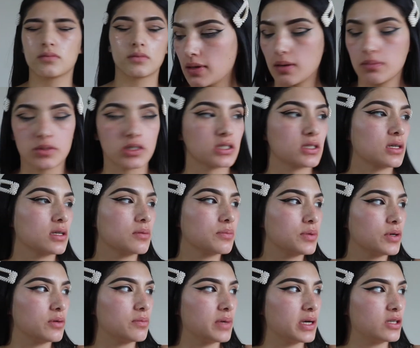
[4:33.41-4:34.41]
I'm just gonna
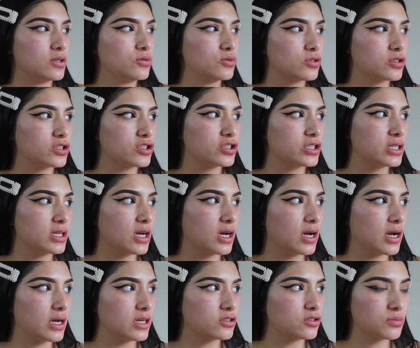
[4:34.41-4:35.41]
put my Neutrogena
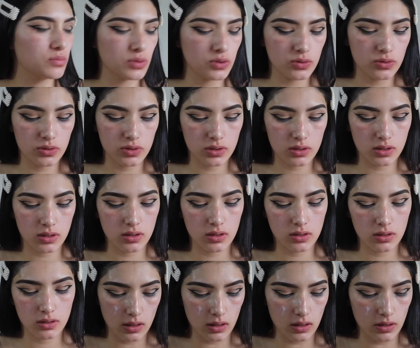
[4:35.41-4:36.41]
Hydra Boost.
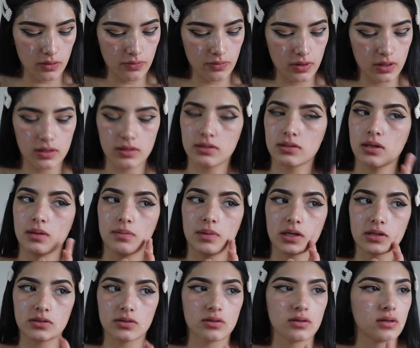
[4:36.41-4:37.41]
I love this. I'm
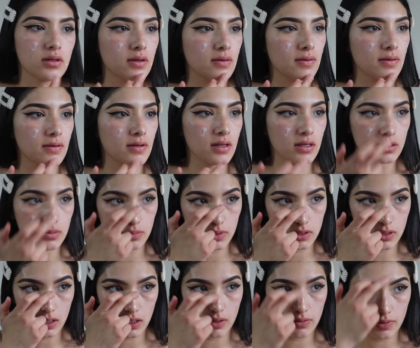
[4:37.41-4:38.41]
actually, yes, me
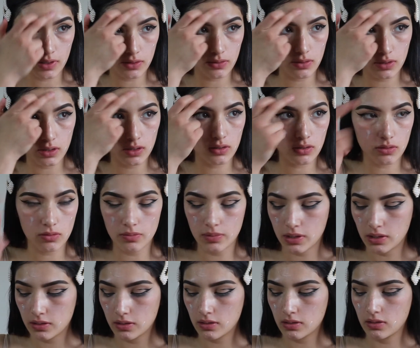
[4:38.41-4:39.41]
está acabando. I need to go
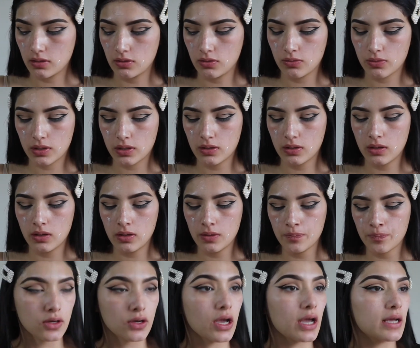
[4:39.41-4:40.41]
buy a new one.
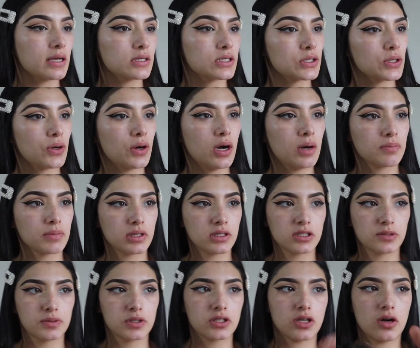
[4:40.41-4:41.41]
Okay, so I'm
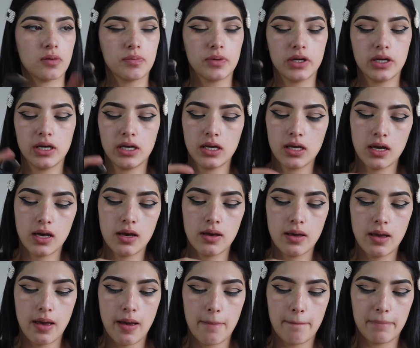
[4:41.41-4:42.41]
gonna start putting
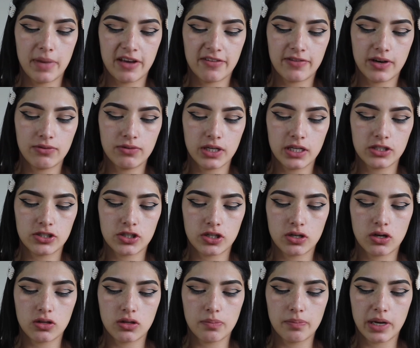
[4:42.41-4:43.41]
my foundation
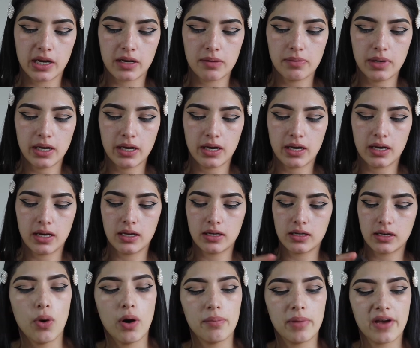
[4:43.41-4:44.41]
on the back of my
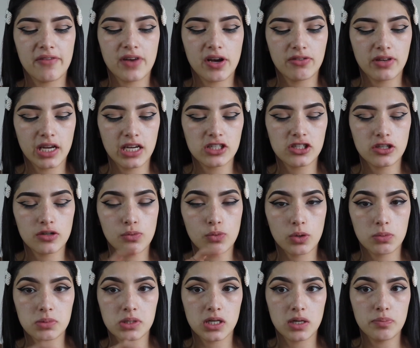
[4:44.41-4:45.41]
hand. While my foundation
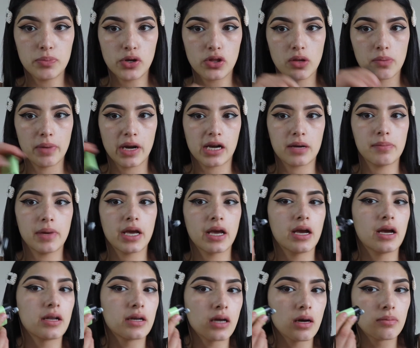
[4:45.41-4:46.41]
warms up on the back of my
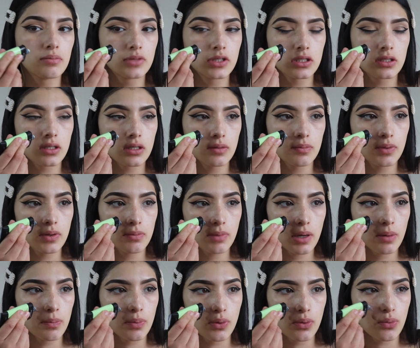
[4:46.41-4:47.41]
hand, I'm just gonna put
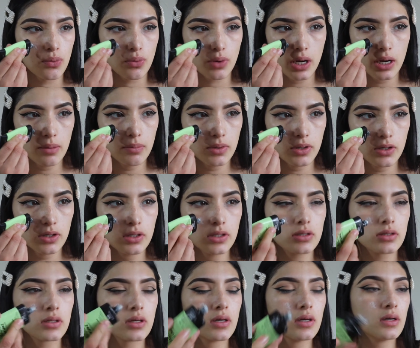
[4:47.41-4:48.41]
my
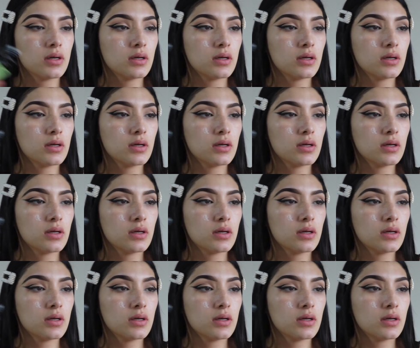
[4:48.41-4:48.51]
primers.